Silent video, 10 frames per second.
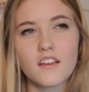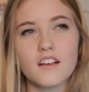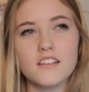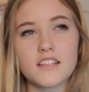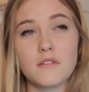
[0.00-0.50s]

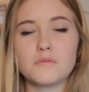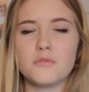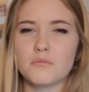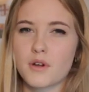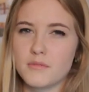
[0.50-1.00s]
because I was
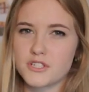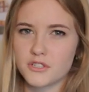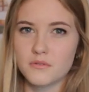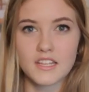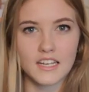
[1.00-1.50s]
born
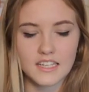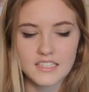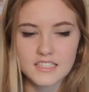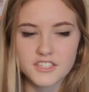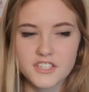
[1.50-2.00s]
premature with a lung
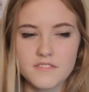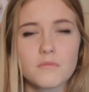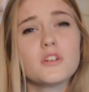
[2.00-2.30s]
condition,